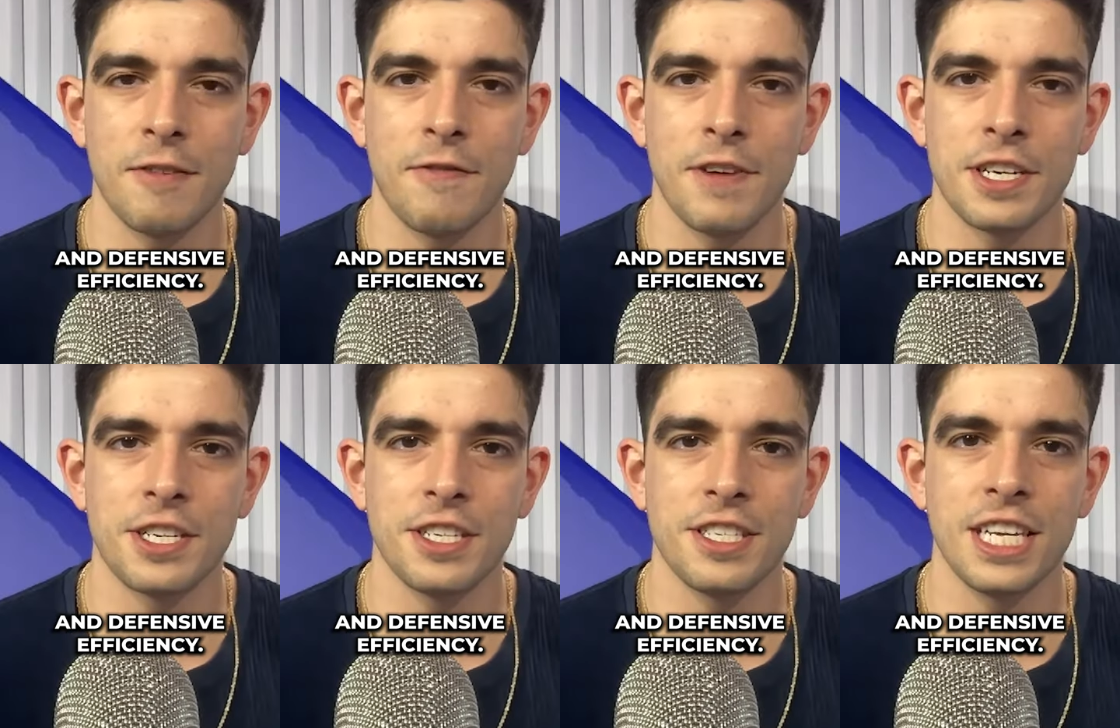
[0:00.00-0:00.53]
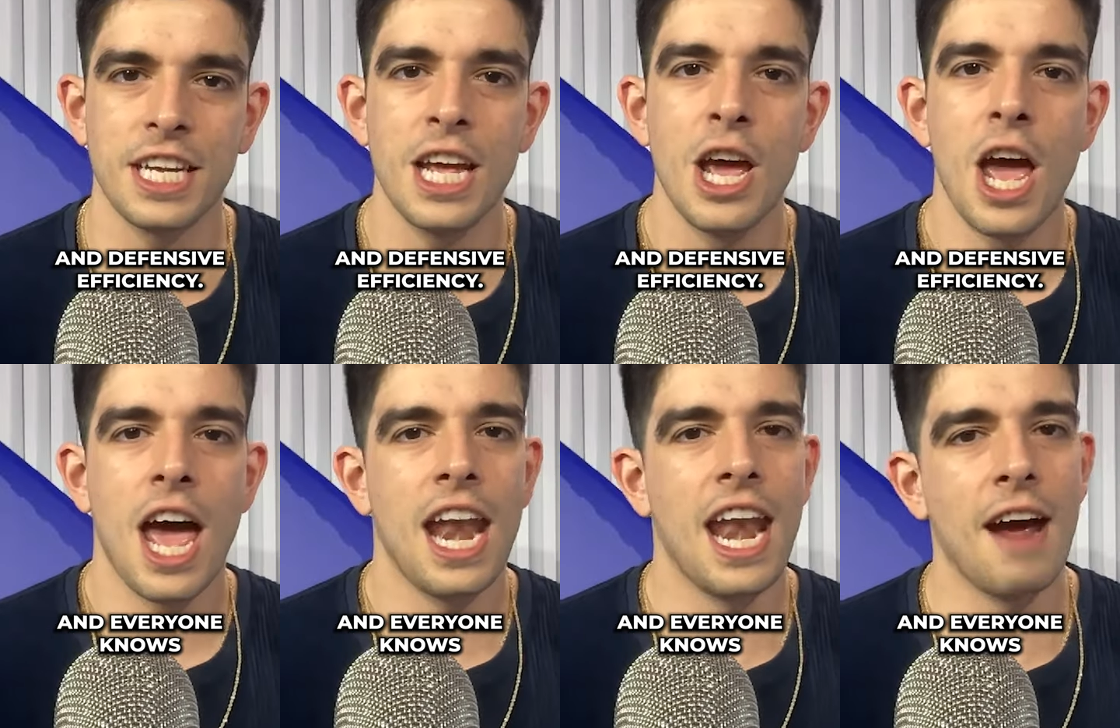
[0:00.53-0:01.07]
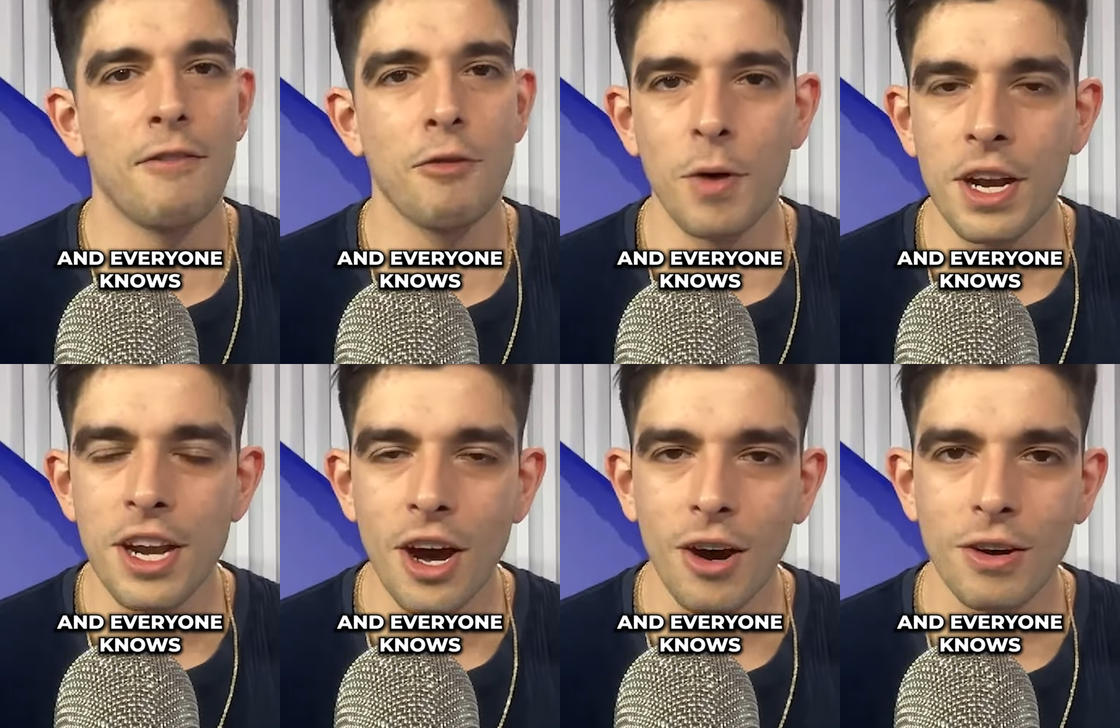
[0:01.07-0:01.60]
efficiency. And
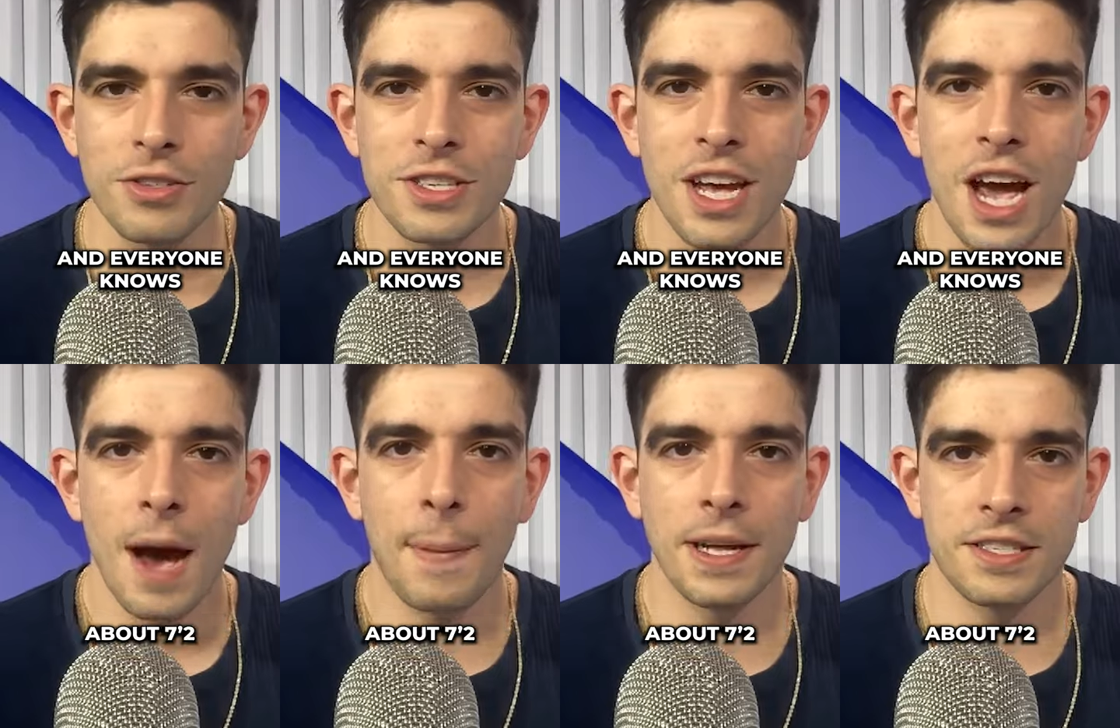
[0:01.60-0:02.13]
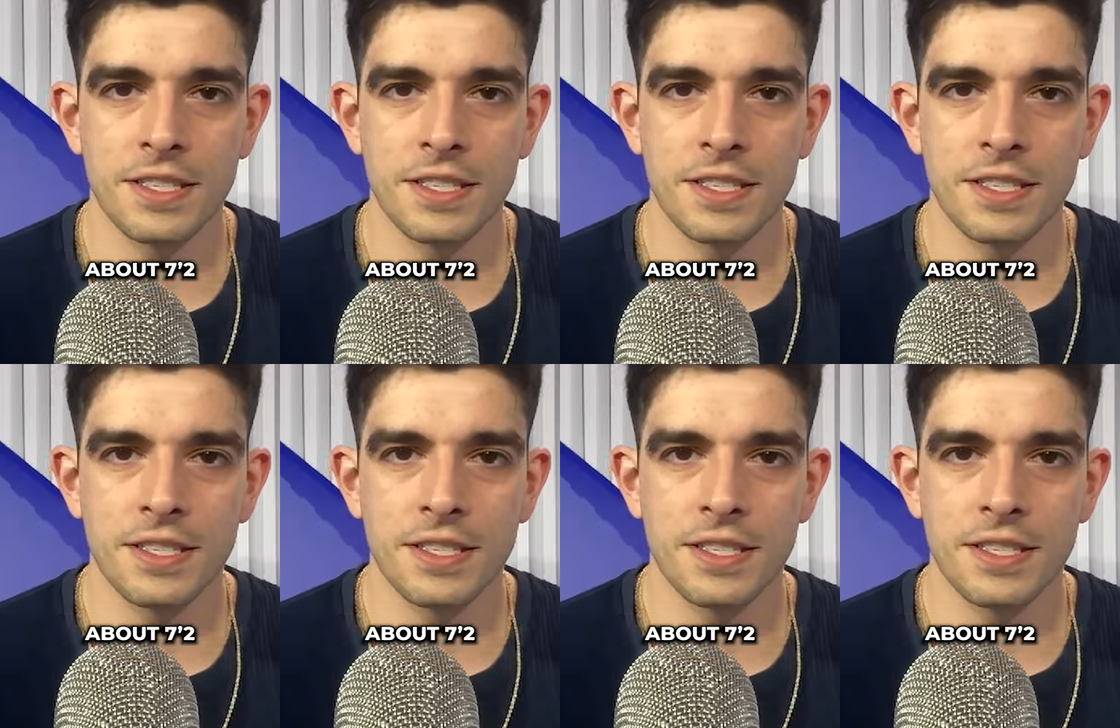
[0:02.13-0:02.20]
everyone knows about